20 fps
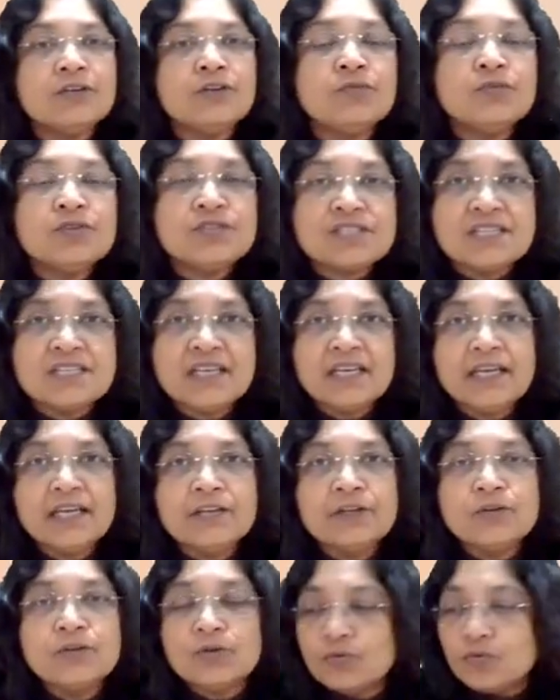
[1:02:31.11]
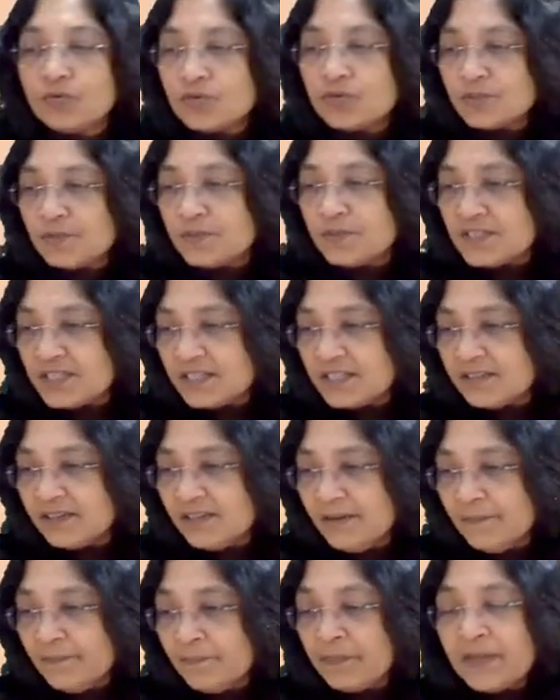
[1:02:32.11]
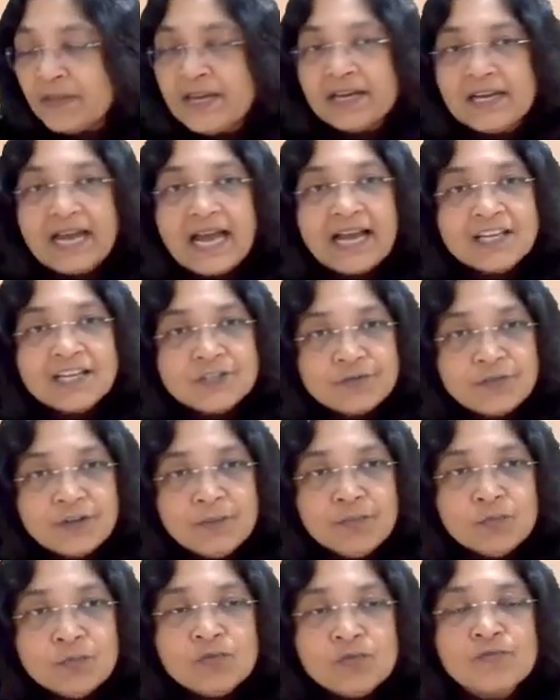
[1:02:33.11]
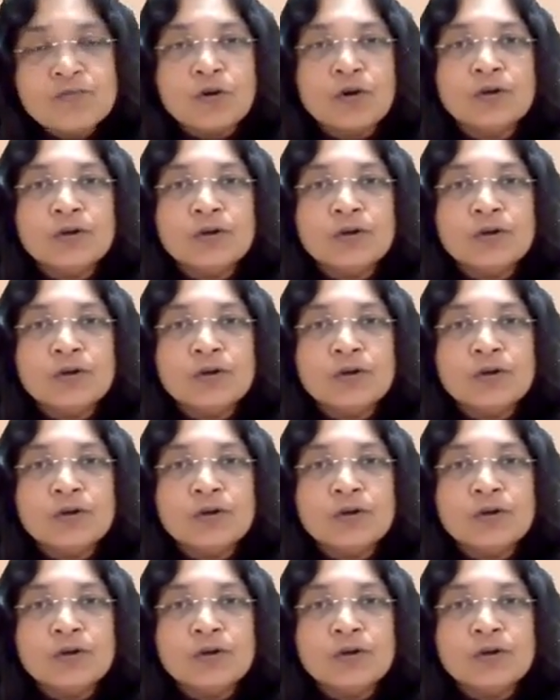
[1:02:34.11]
you would see in your course material, as we move